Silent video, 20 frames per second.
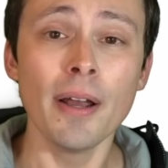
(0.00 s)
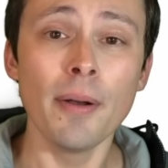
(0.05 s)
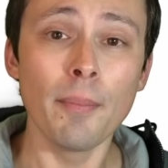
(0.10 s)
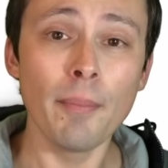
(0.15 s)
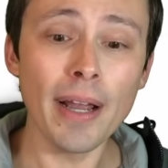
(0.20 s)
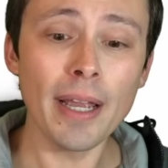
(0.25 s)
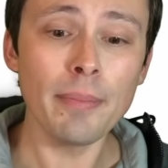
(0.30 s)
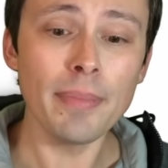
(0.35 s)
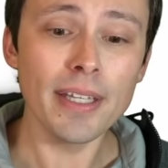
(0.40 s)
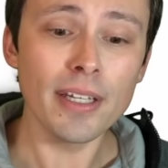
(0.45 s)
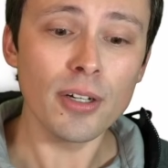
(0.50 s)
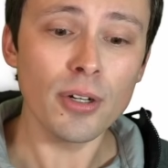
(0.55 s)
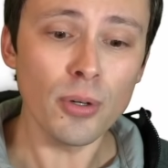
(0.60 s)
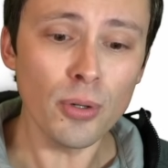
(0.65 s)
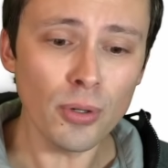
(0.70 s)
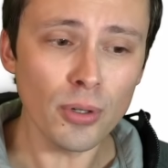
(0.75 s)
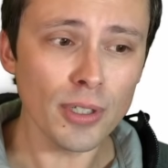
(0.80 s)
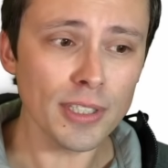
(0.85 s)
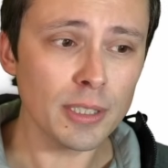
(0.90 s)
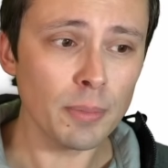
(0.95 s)
Might be
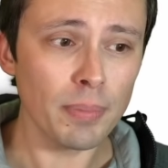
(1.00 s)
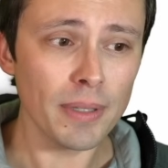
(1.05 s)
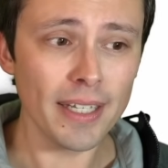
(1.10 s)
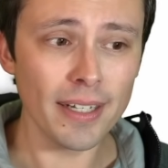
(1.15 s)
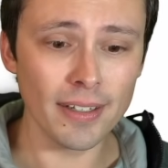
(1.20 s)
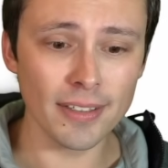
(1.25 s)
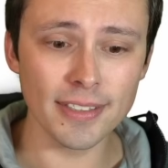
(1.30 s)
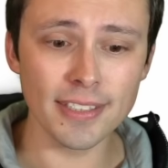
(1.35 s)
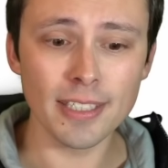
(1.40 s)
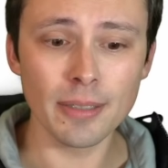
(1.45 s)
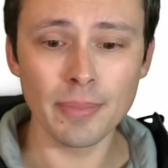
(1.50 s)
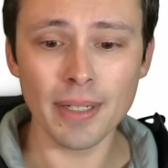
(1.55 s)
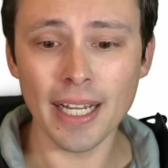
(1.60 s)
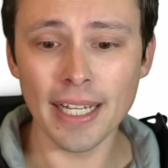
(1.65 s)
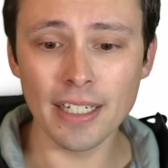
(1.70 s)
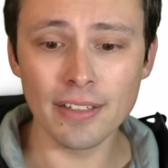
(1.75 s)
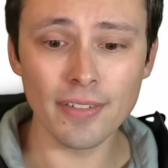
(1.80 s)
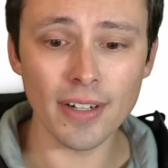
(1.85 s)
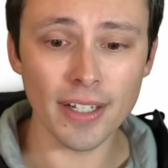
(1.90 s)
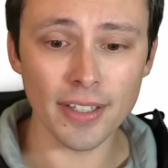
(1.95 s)
cool to play on some
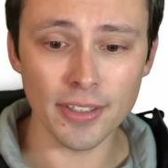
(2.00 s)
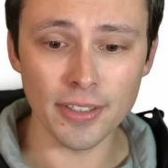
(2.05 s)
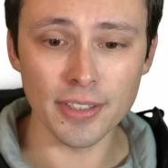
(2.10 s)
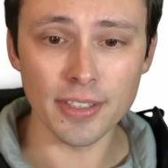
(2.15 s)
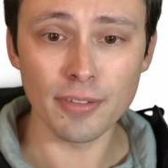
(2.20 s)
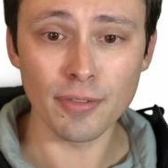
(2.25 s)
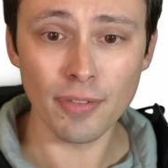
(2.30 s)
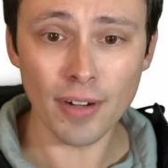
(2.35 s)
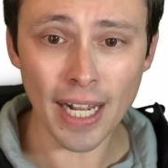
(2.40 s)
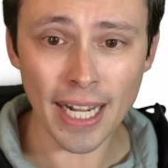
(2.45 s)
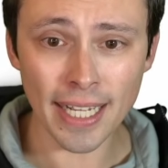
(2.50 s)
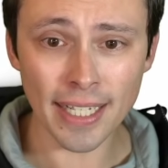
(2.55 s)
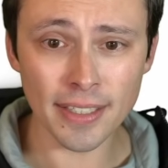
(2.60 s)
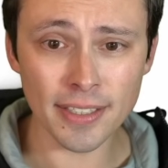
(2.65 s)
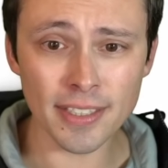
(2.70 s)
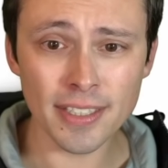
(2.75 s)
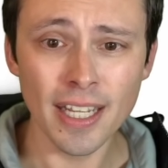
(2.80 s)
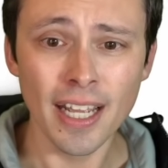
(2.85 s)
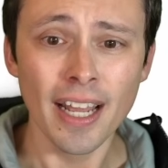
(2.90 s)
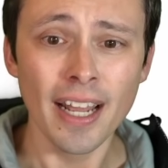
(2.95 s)
kind of other
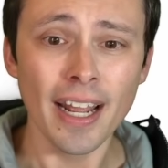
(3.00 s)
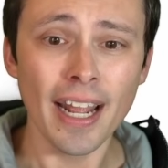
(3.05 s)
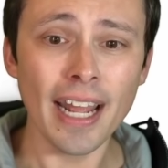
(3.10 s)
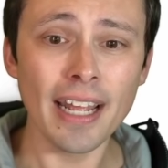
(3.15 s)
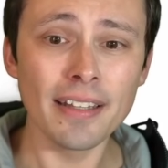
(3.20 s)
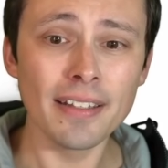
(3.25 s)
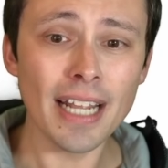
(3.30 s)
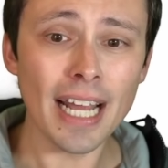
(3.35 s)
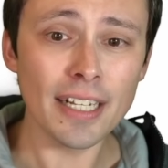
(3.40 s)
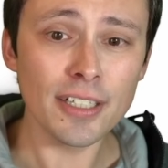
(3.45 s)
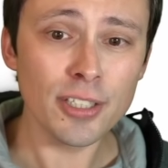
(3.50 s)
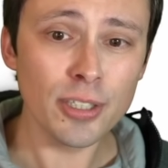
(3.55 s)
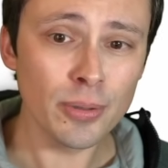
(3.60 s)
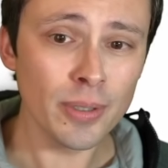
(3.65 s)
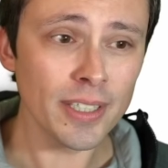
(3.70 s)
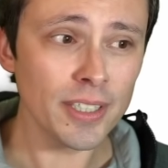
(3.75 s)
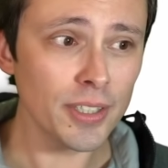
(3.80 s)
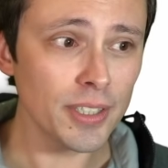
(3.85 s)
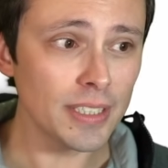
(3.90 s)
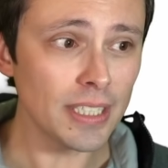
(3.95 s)
device, and at two
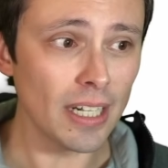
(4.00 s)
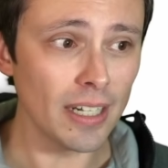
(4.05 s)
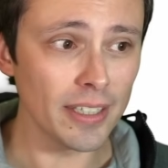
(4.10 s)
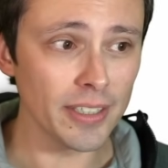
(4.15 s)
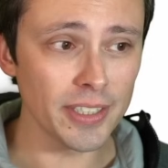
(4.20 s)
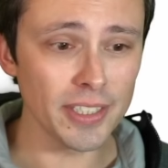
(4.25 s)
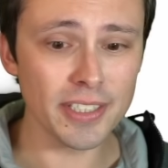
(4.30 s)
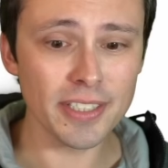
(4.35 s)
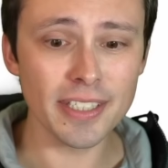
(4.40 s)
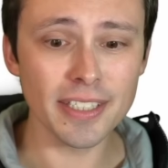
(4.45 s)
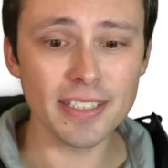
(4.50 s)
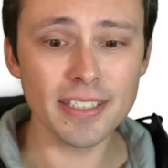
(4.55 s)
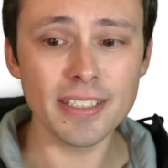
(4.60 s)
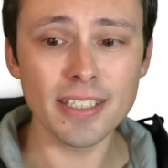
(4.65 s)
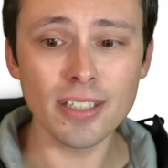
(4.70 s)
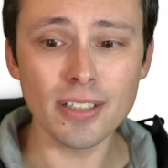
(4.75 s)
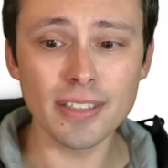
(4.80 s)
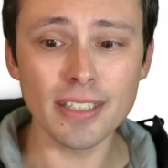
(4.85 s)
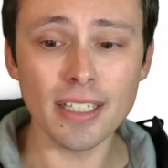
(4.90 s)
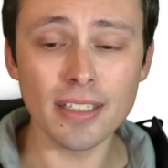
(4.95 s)
hundred dollars, this
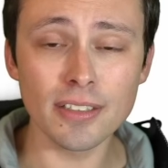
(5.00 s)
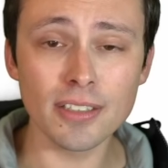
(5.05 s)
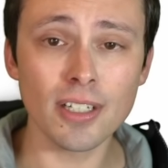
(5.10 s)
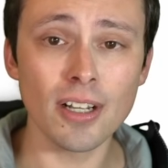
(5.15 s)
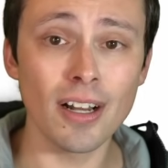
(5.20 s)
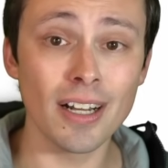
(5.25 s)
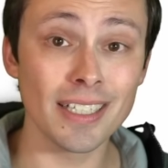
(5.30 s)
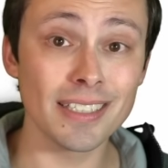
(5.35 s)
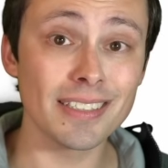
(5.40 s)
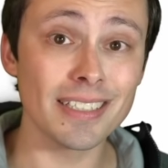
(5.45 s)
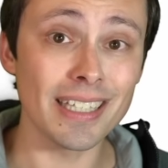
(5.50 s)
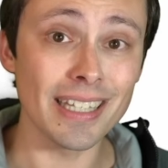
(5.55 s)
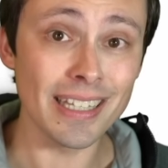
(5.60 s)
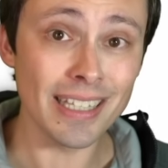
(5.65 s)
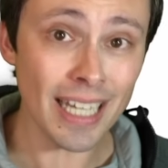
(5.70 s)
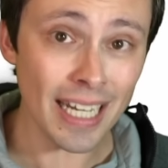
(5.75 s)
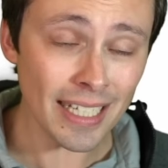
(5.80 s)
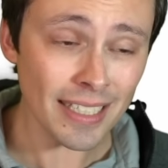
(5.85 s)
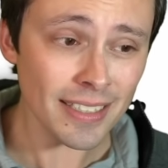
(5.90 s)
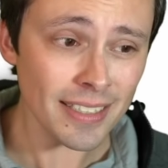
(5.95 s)
still does cost
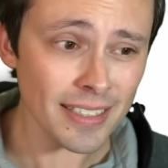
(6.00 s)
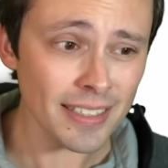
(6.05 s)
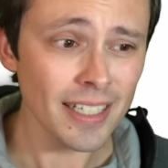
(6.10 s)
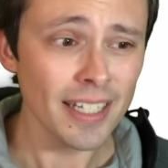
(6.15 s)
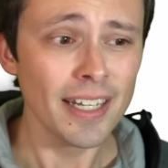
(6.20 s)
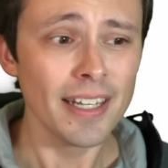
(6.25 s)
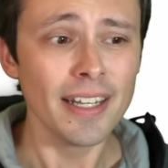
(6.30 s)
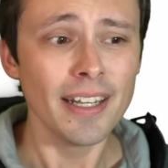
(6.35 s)
less.